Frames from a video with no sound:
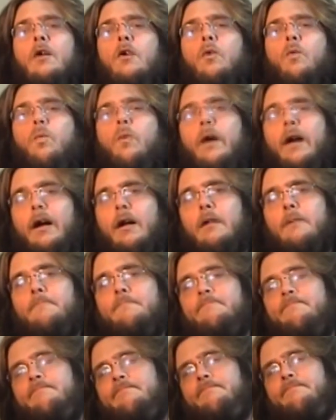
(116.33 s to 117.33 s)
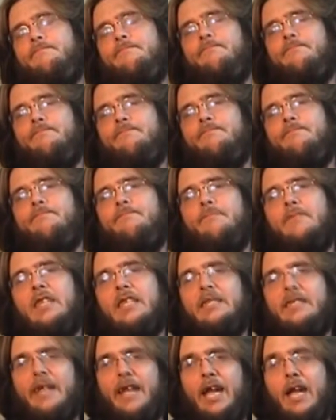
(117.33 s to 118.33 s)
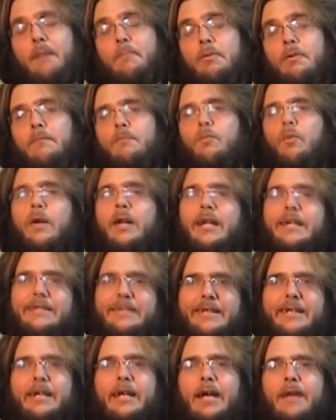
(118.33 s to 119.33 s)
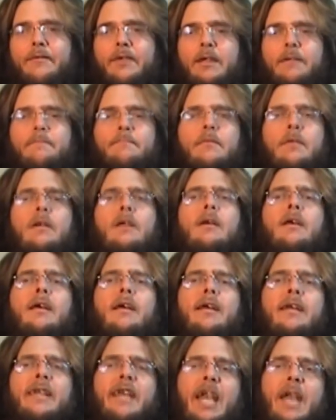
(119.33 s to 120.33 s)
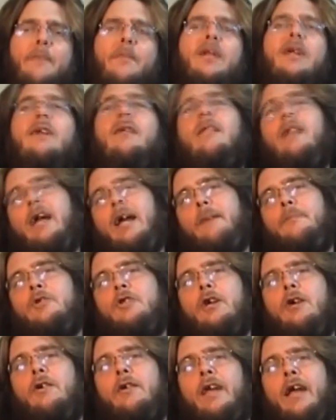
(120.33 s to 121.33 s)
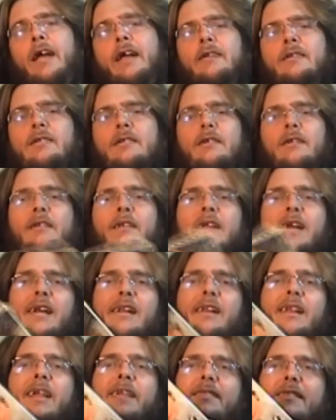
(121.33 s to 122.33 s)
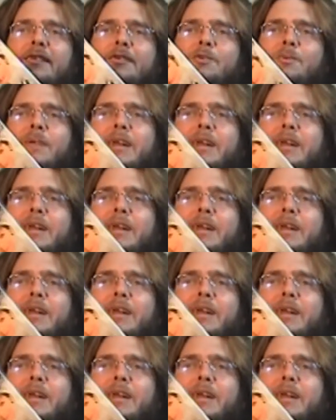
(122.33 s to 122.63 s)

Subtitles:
Well, the tape, when I did have it, came in a clamshell case, kind of like this one